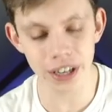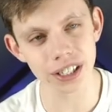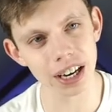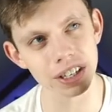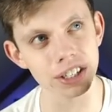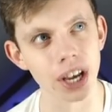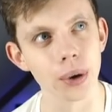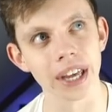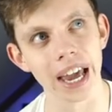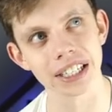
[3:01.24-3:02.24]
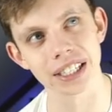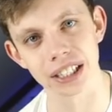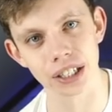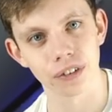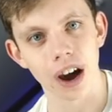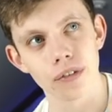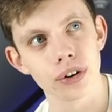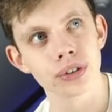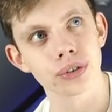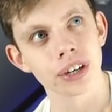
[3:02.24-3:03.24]
This is a Sony
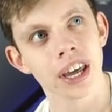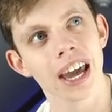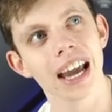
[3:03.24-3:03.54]
A6500.